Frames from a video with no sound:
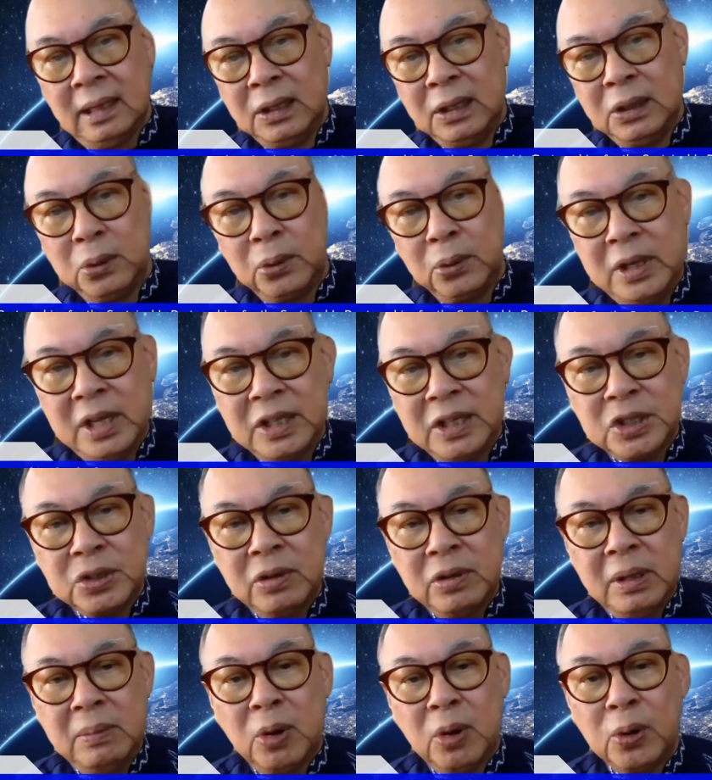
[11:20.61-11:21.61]
into
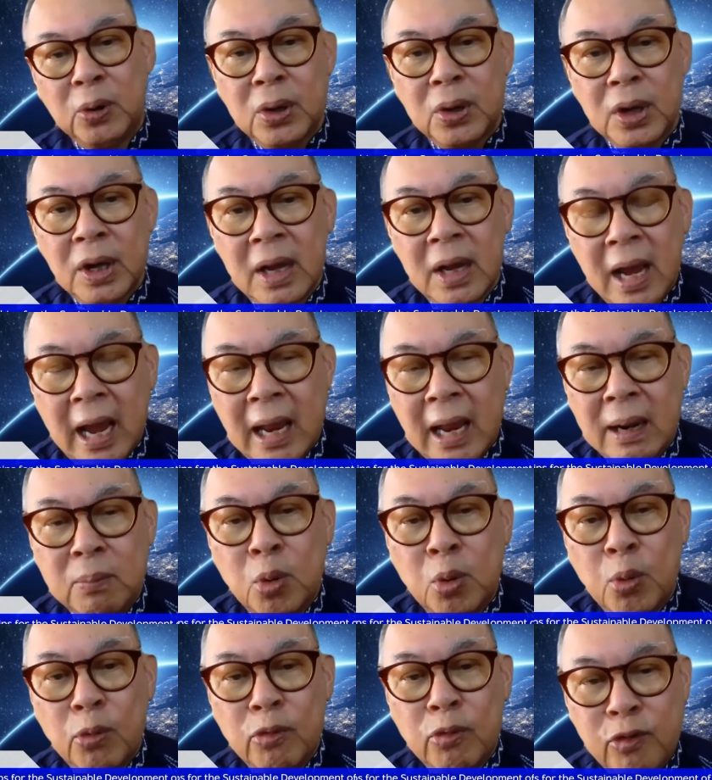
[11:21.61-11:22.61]
history book
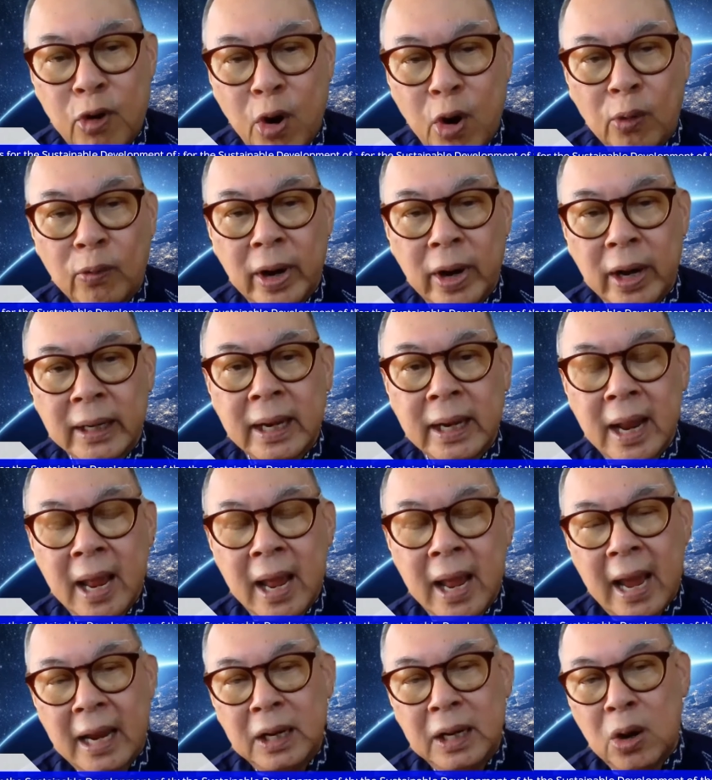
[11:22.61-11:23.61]
and move forward,
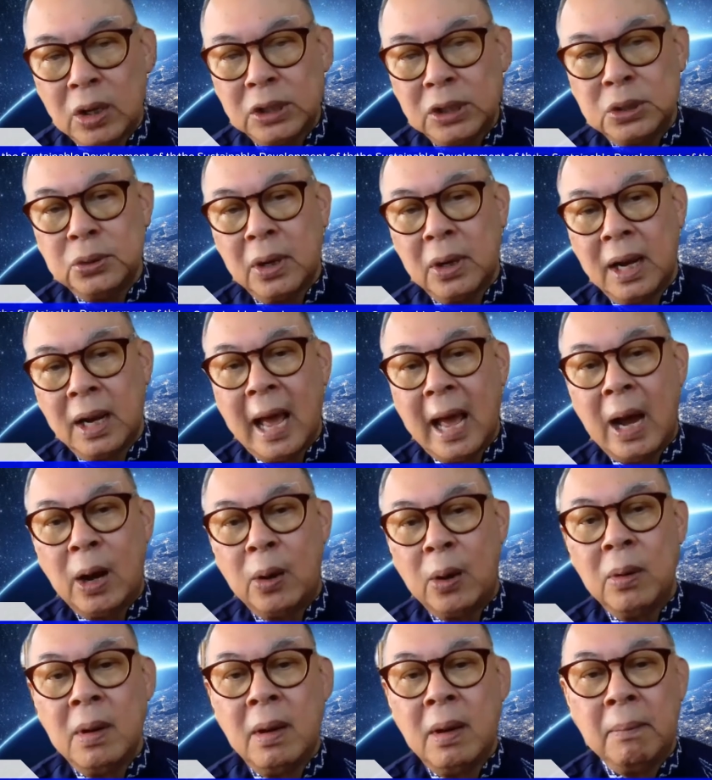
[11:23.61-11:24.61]
and not to
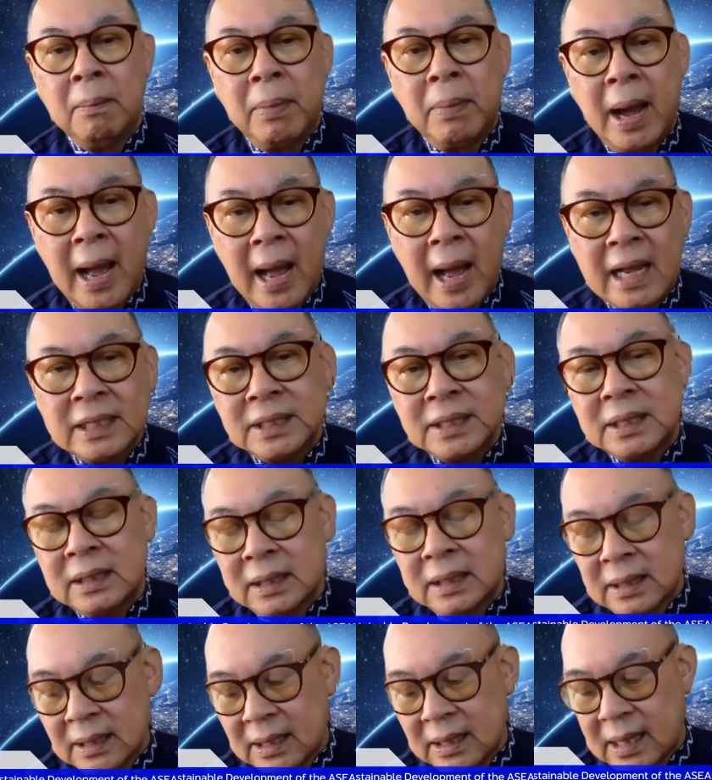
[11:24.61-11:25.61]
allow
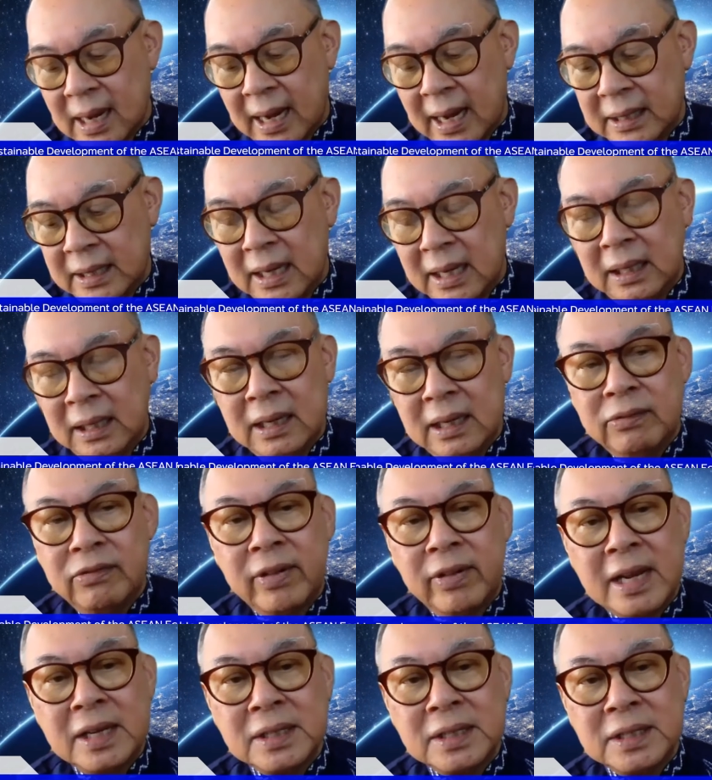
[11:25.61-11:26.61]
past, I think,
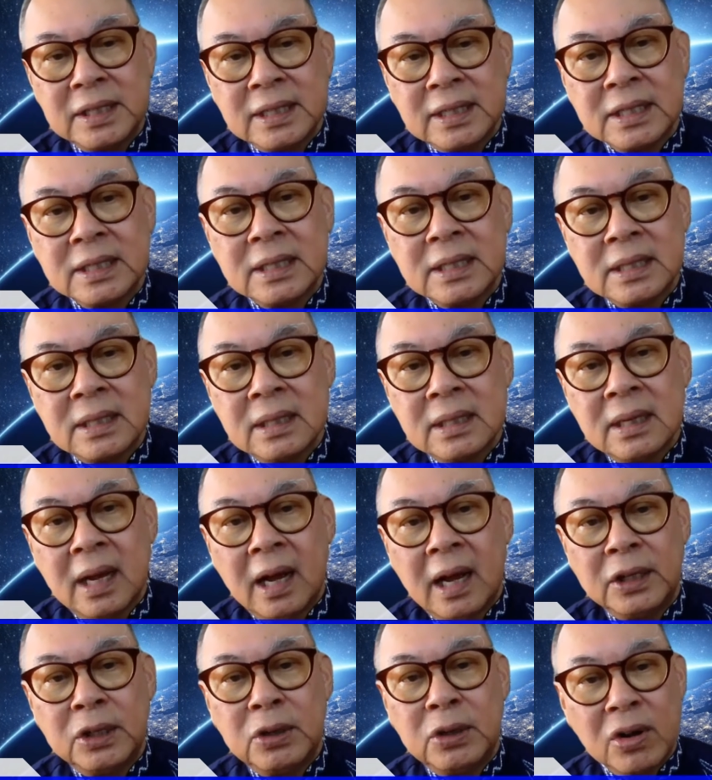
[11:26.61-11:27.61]
differences,
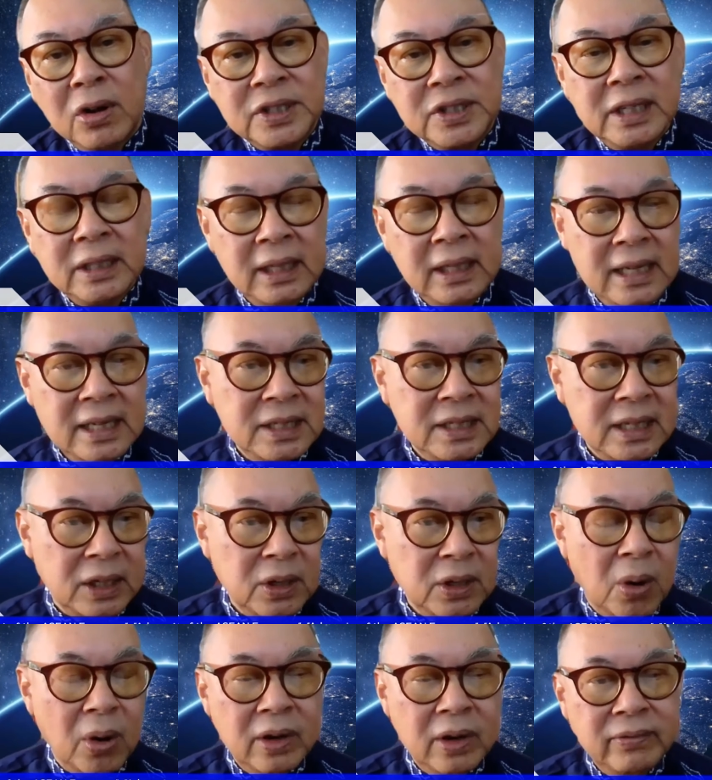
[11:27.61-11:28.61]

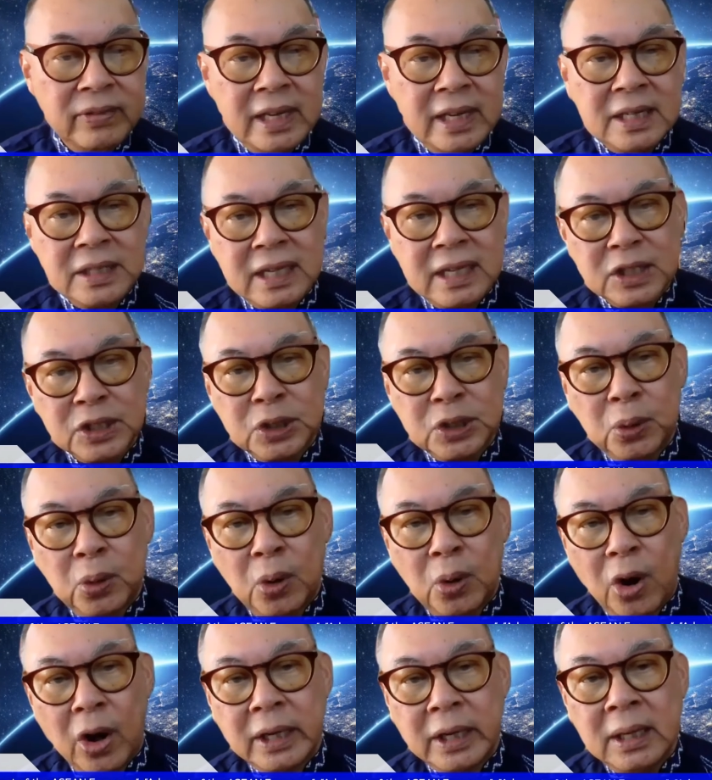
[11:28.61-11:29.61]
atrocities, and all of this and
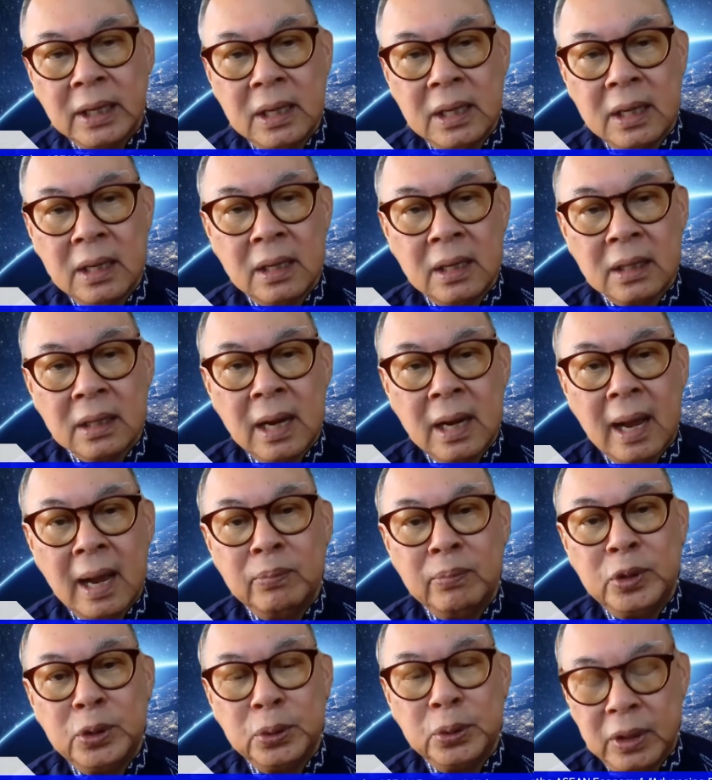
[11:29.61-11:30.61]
so on
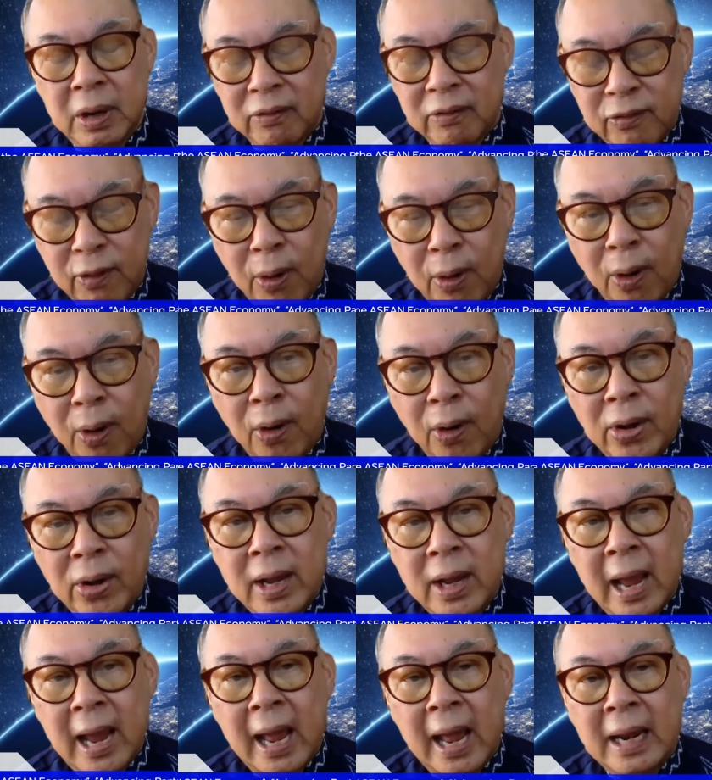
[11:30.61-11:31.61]
come to the
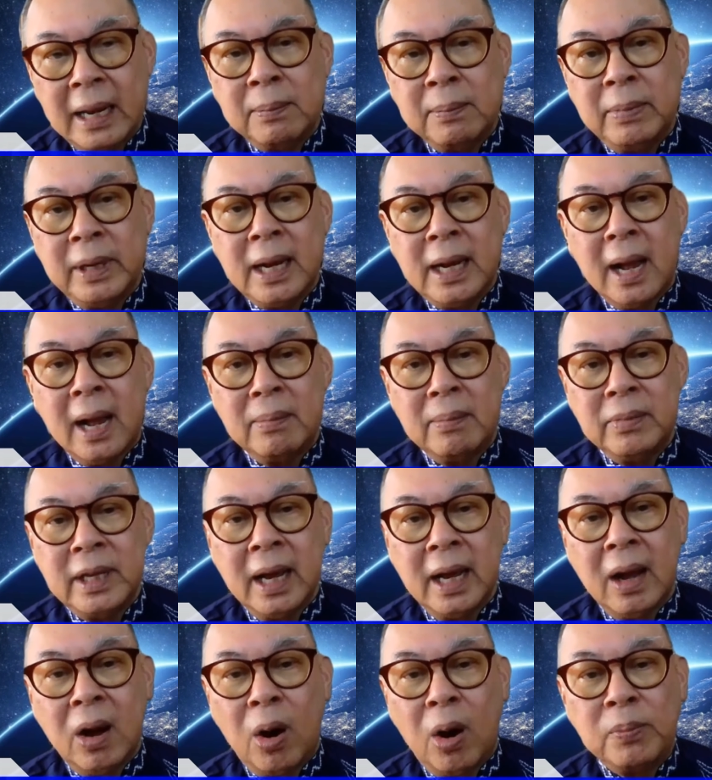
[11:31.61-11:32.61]
fore and
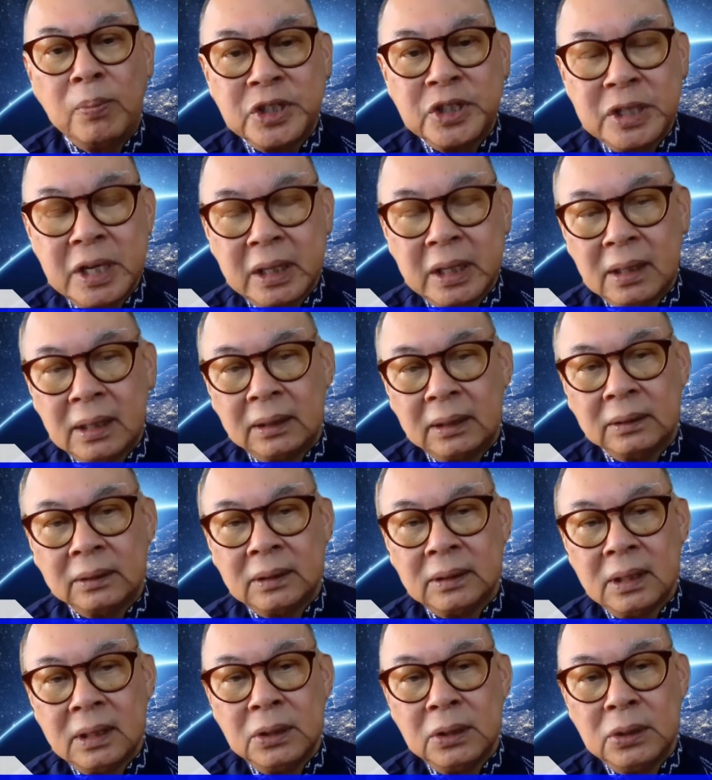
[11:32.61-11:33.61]
become the
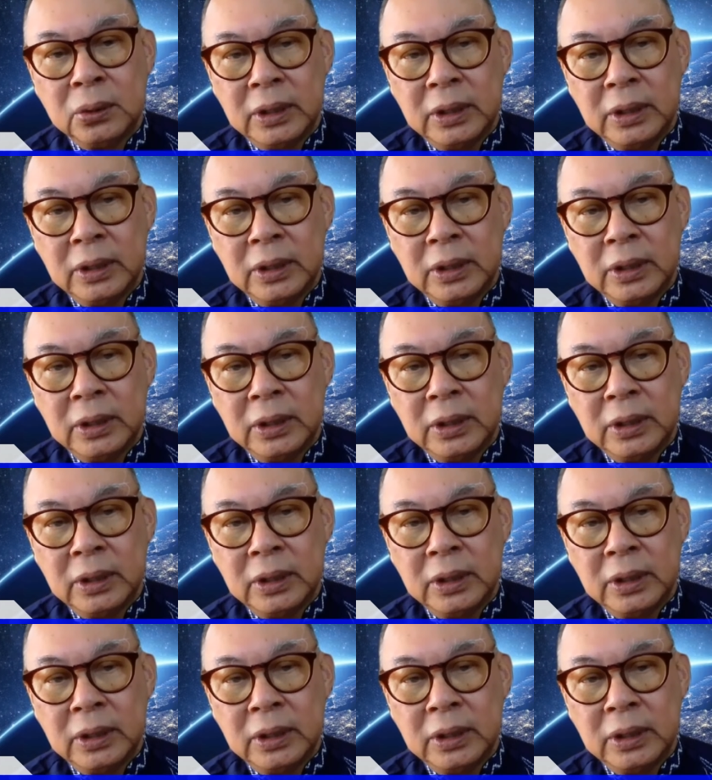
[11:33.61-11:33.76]
obstacle.